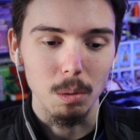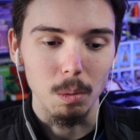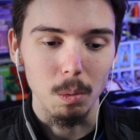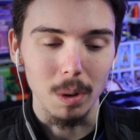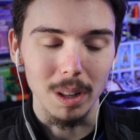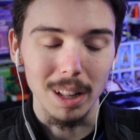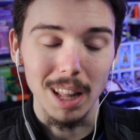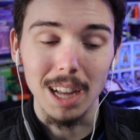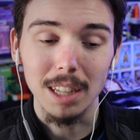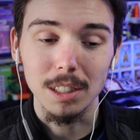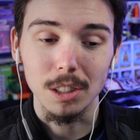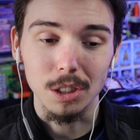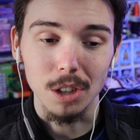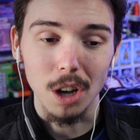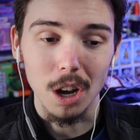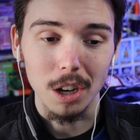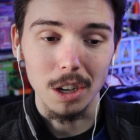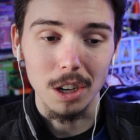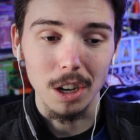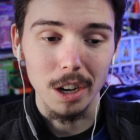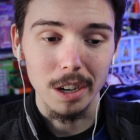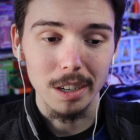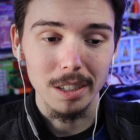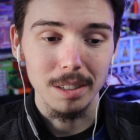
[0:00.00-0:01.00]
Well, that's
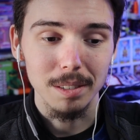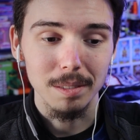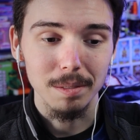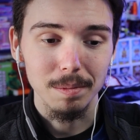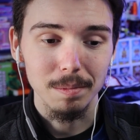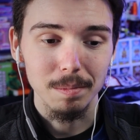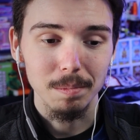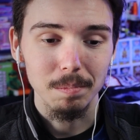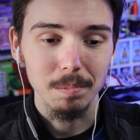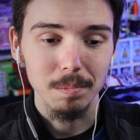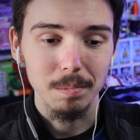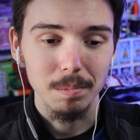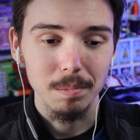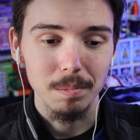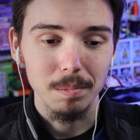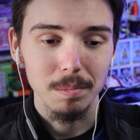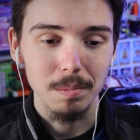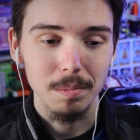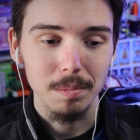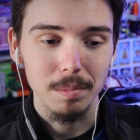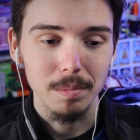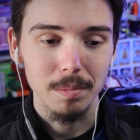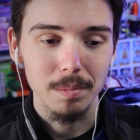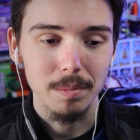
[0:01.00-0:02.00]
not good. There's
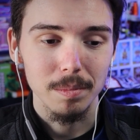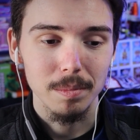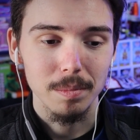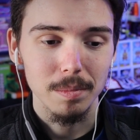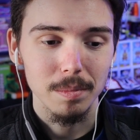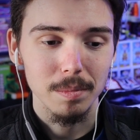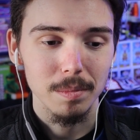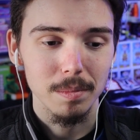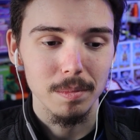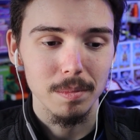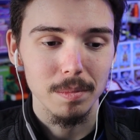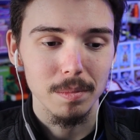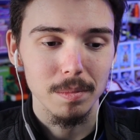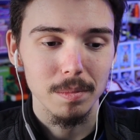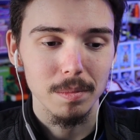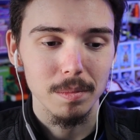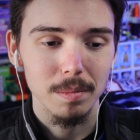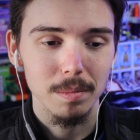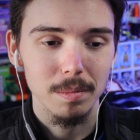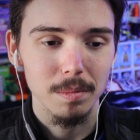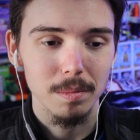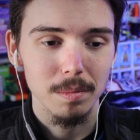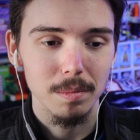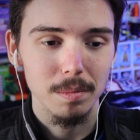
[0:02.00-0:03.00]
just no way to clear
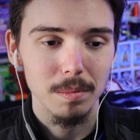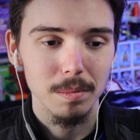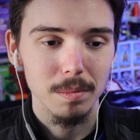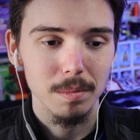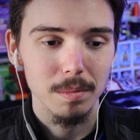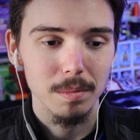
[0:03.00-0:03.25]
up.